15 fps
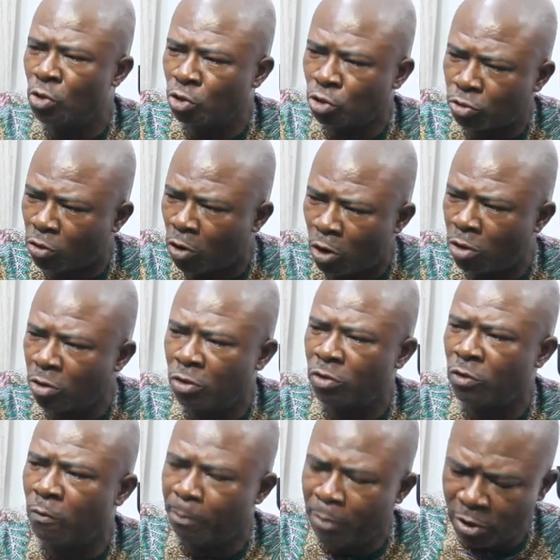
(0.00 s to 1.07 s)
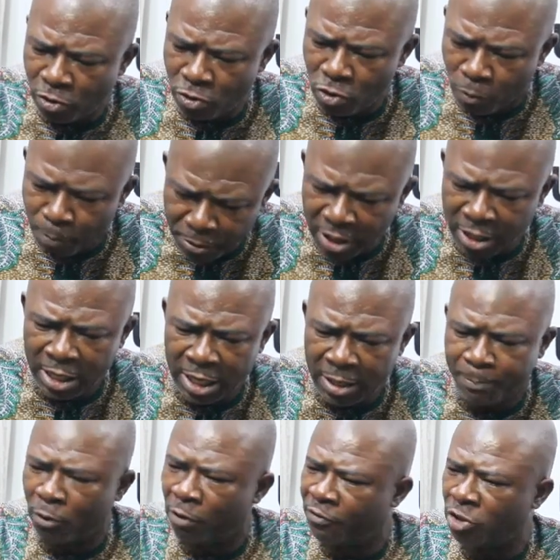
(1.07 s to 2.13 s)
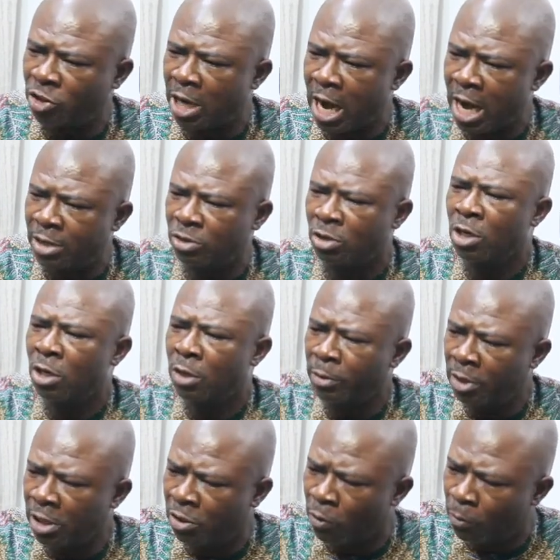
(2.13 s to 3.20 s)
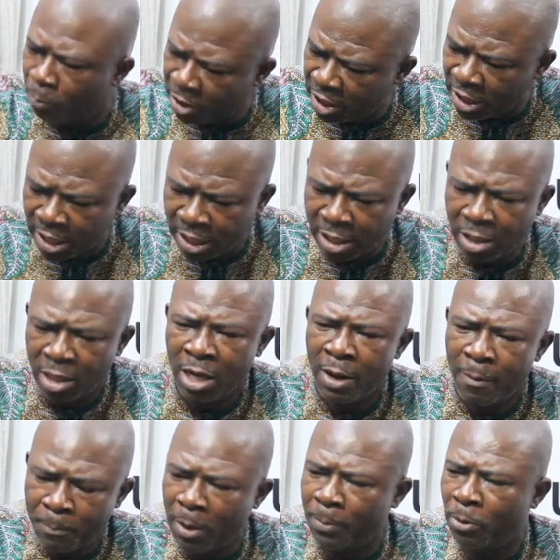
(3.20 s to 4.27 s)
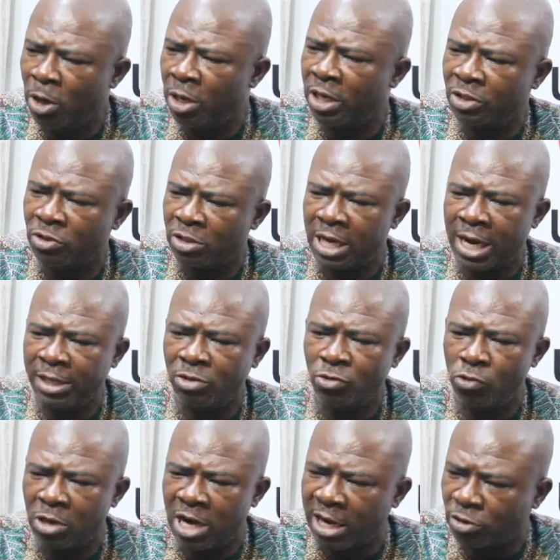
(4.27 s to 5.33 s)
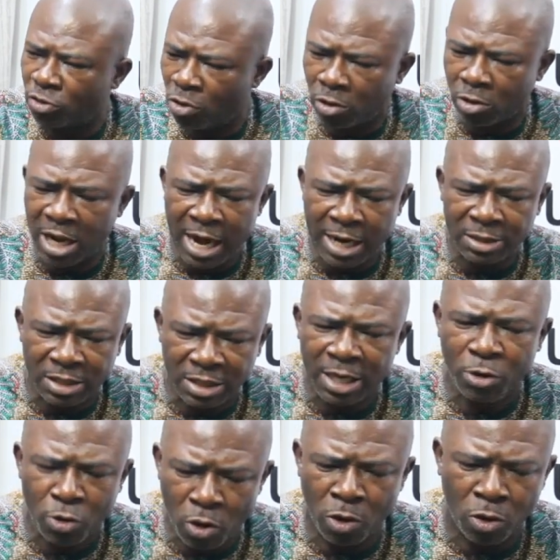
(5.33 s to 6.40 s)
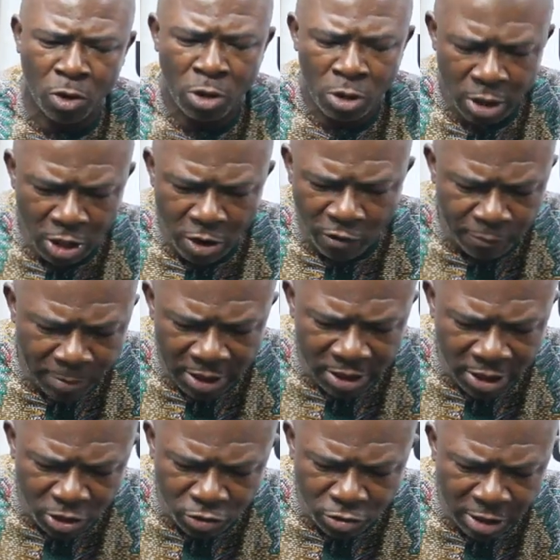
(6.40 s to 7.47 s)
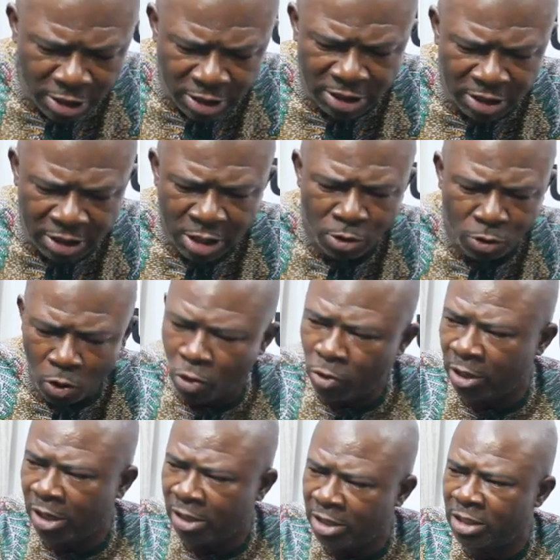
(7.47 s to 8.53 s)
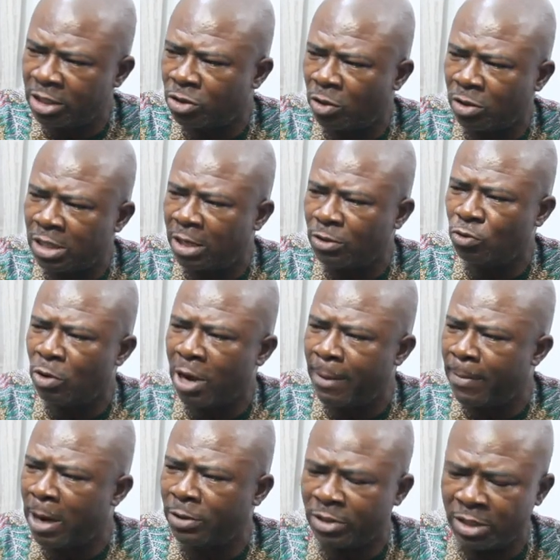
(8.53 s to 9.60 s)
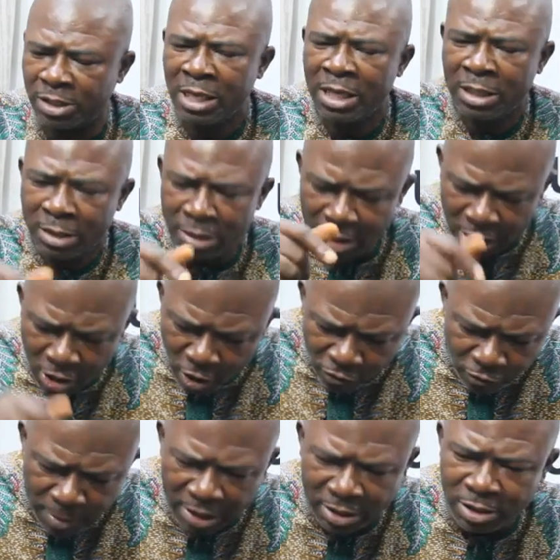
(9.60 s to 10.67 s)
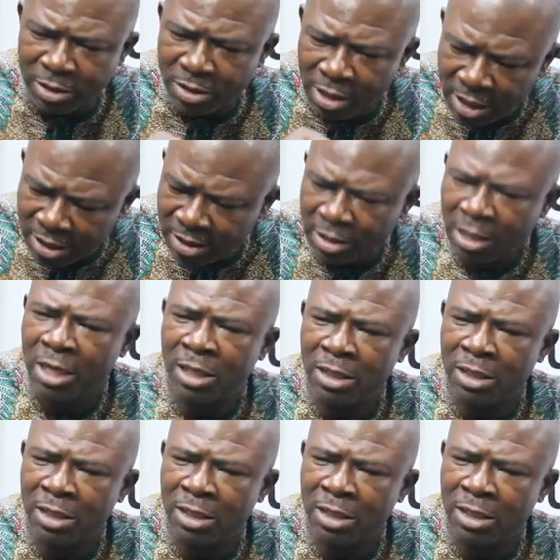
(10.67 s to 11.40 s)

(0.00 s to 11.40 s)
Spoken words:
Strong. You bring in professionals. Bring in people in the society who can talk and say, no, the government is doing this wrongly. This is not how to go about it. The government did this.